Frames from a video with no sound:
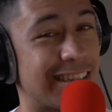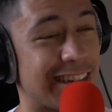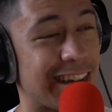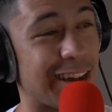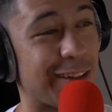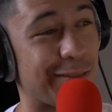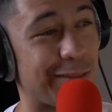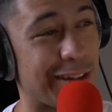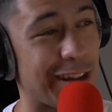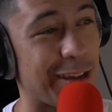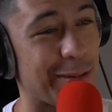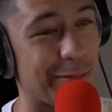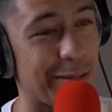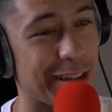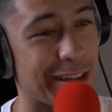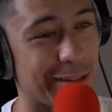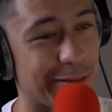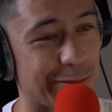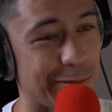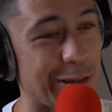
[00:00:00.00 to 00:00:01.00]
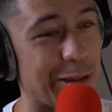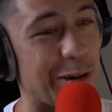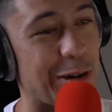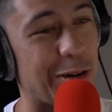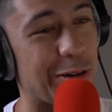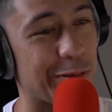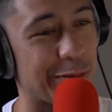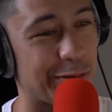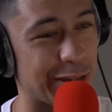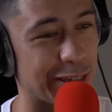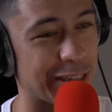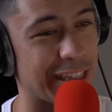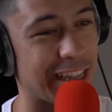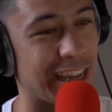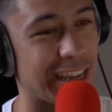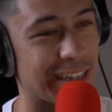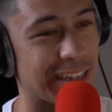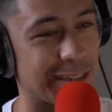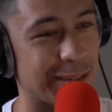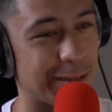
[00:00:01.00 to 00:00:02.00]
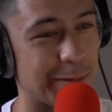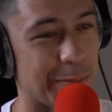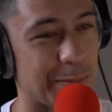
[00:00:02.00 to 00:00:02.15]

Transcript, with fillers: chat for that, man. We all felt that.